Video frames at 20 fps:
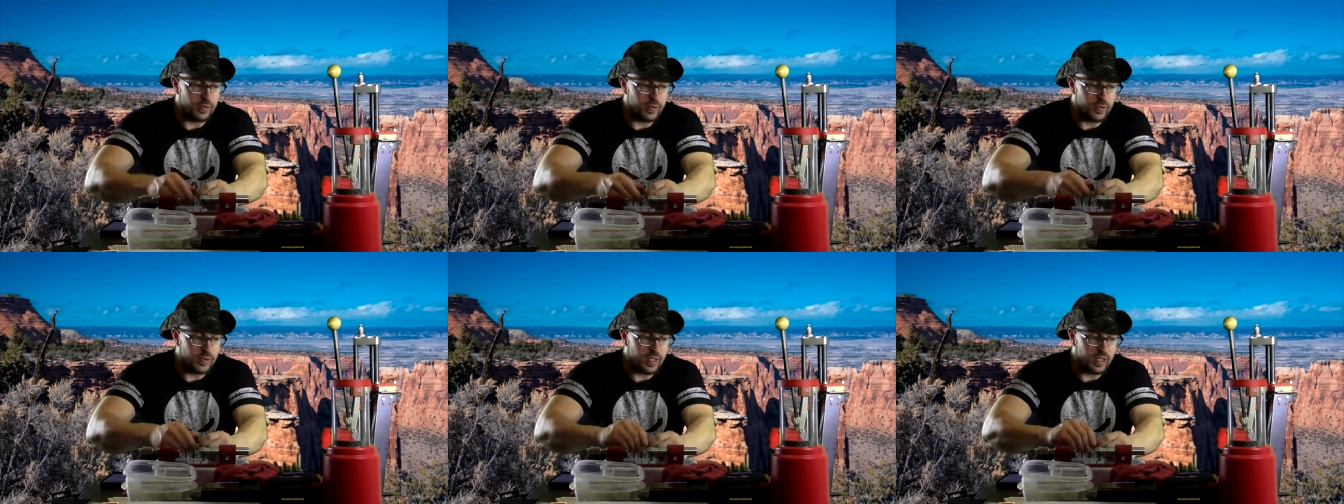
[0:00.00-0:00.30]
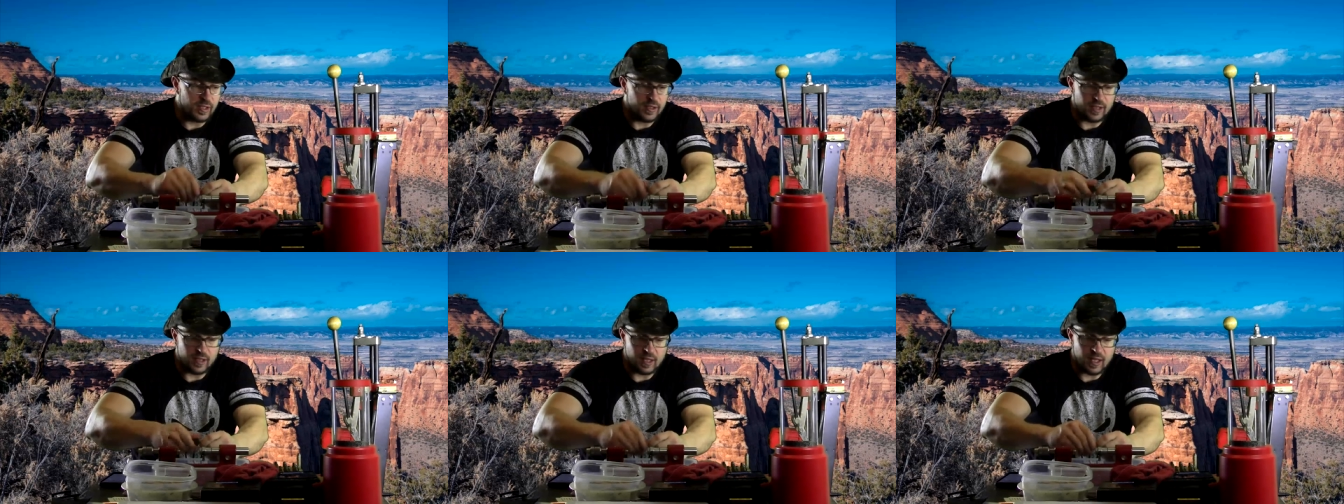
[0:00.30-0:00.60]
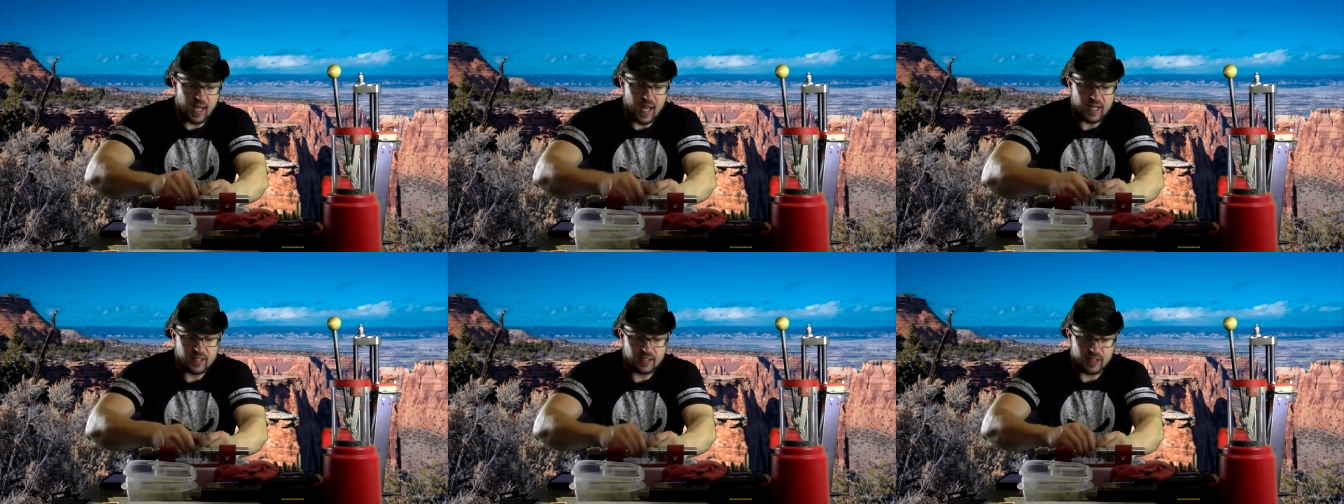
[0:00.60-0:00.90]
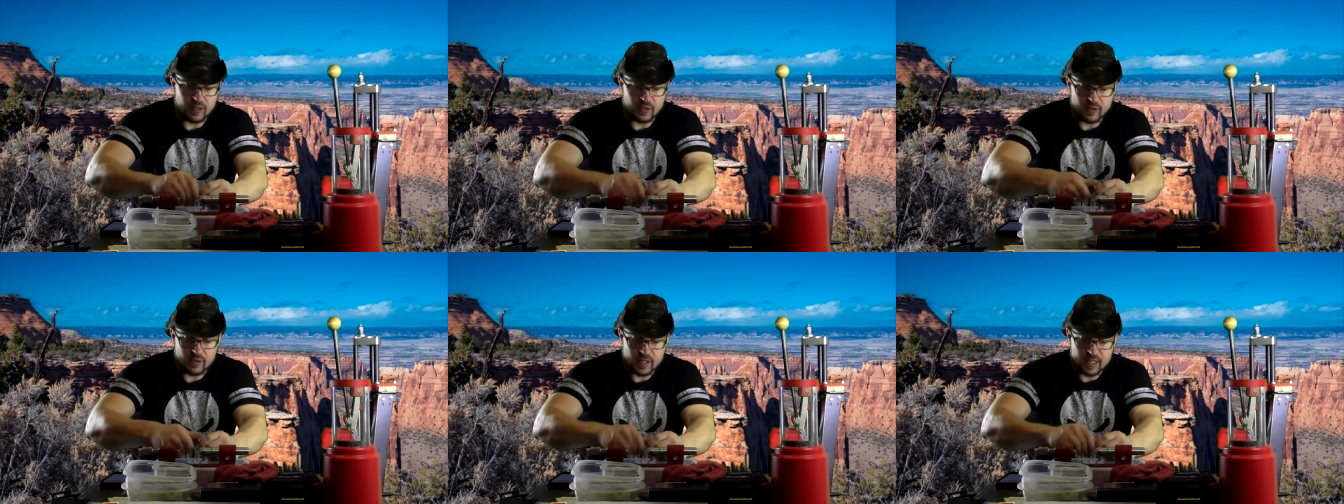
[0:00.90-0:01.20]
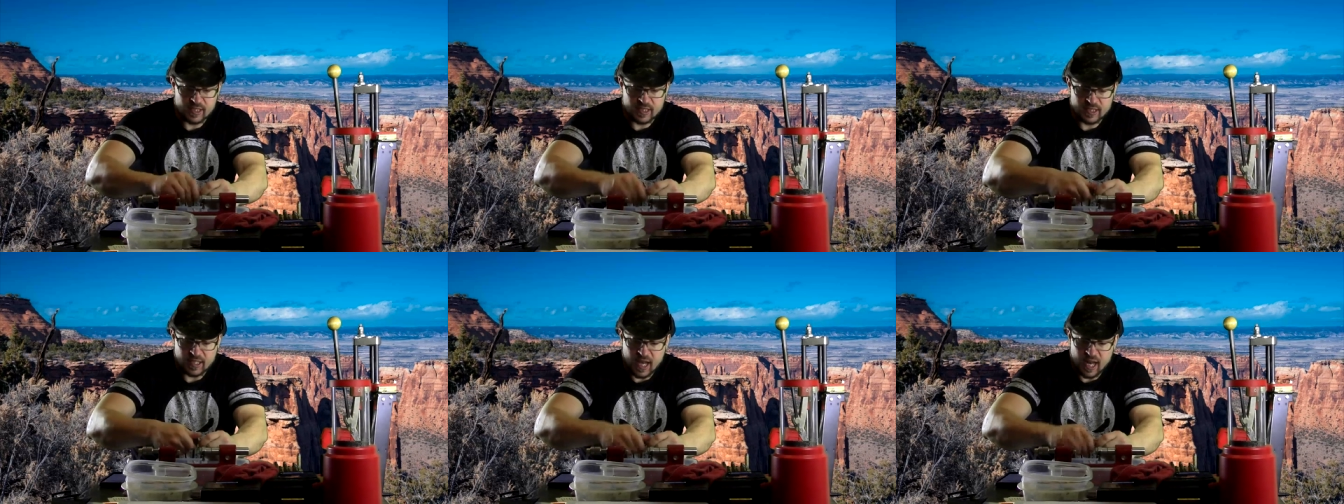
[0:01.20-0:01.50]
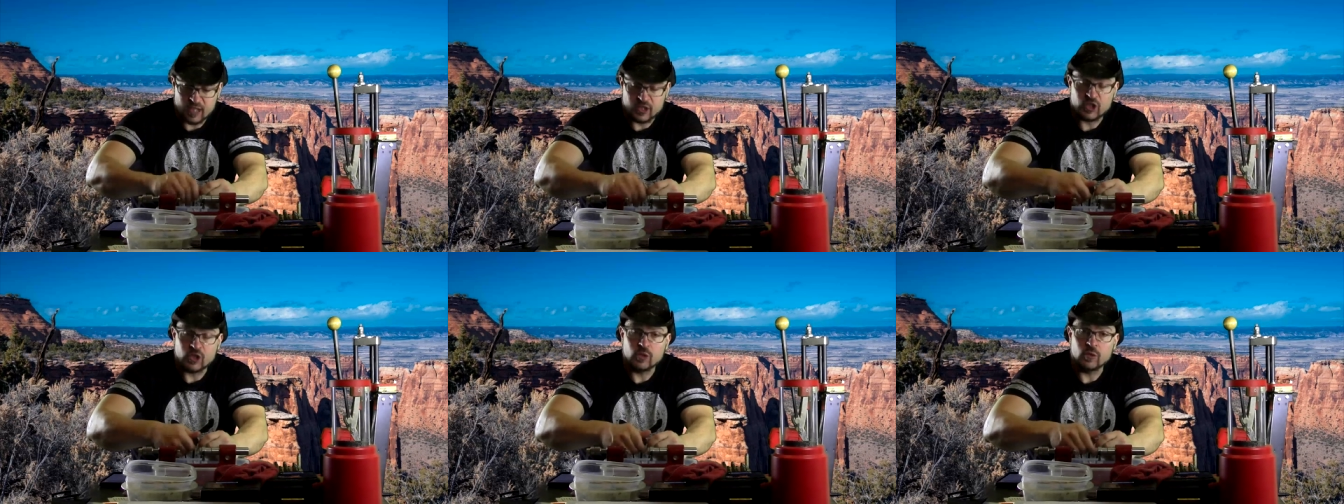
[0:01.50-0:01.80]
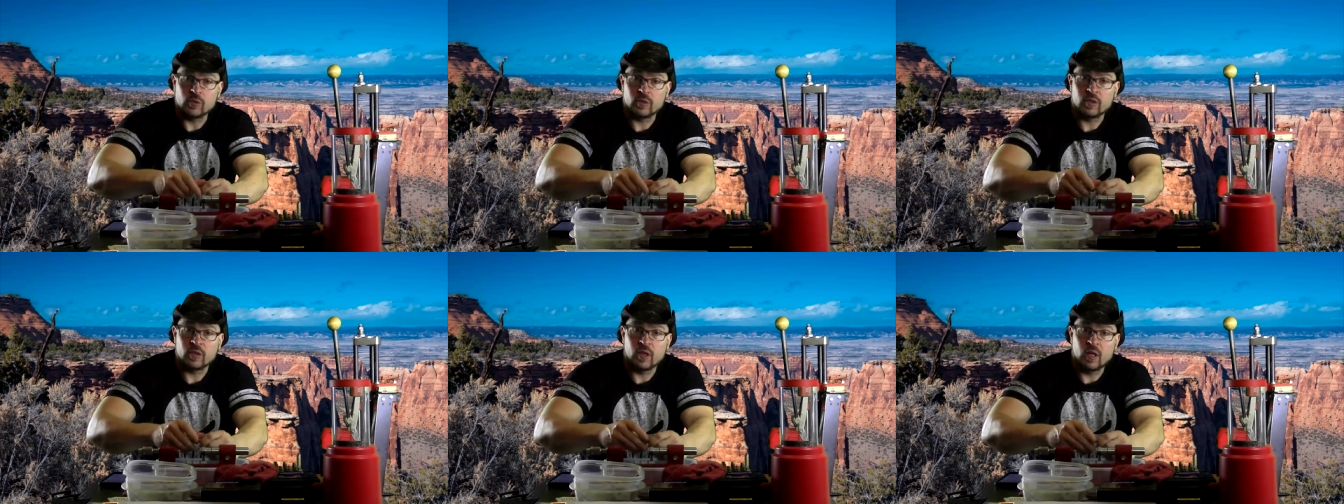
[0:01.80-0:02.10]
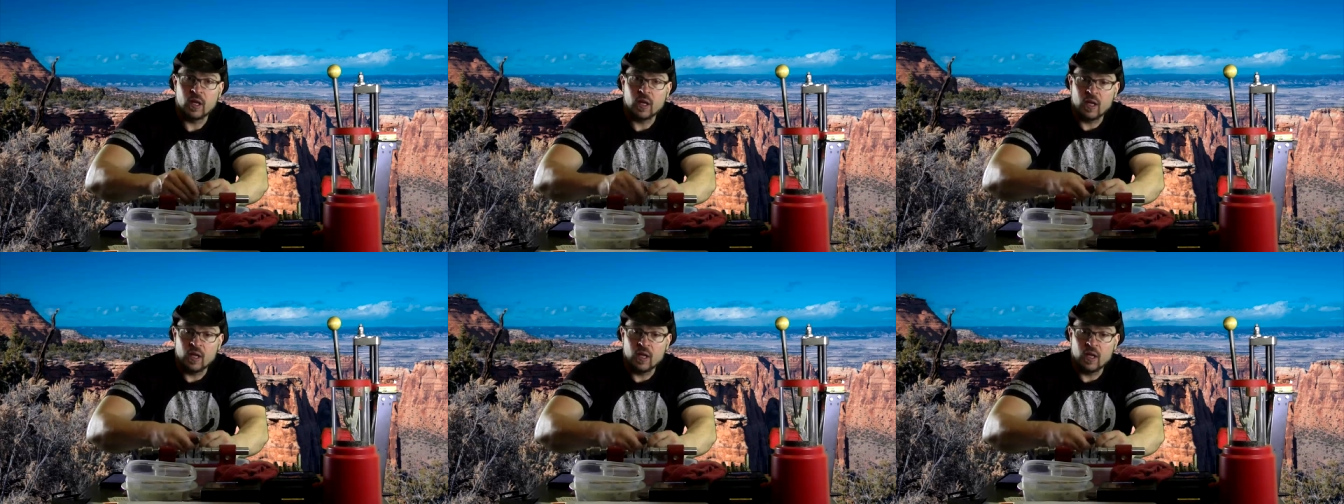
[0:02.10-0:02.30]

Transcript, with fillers: When you think of the classic Greek statues,